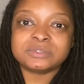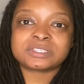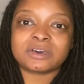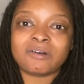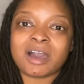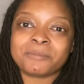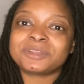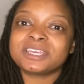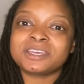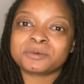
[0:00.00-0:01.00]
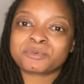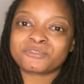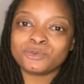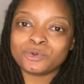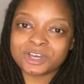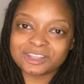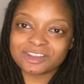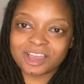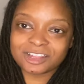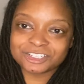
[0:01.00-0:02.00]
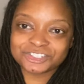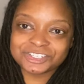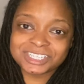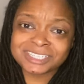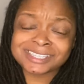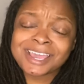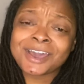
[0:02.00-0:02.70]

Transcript: So I'm gonna hit up a few other Dollar Trees.